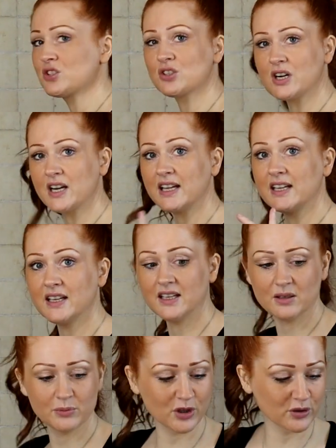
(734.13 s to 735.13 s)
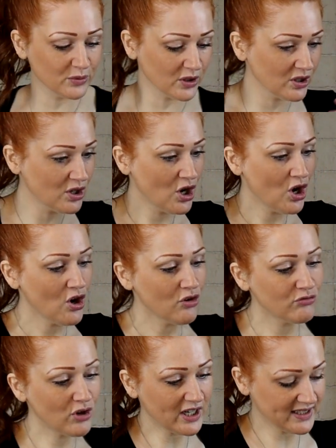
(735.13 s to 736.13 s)
tray in a moment.
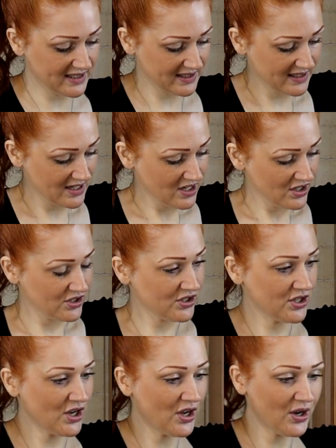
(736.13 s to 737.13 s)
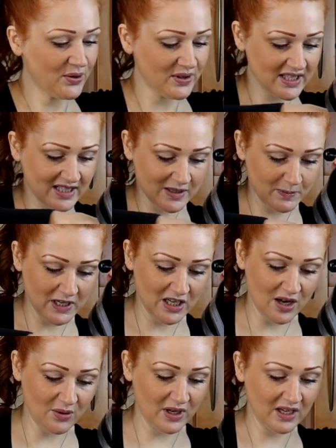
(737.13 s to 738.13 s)
Right, so this has been
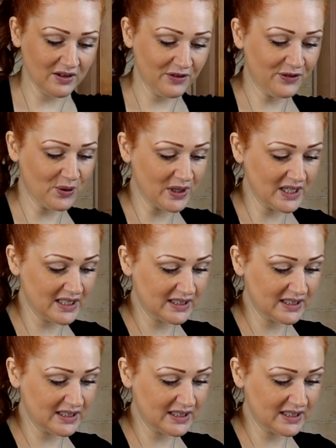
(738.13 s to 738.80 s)
going for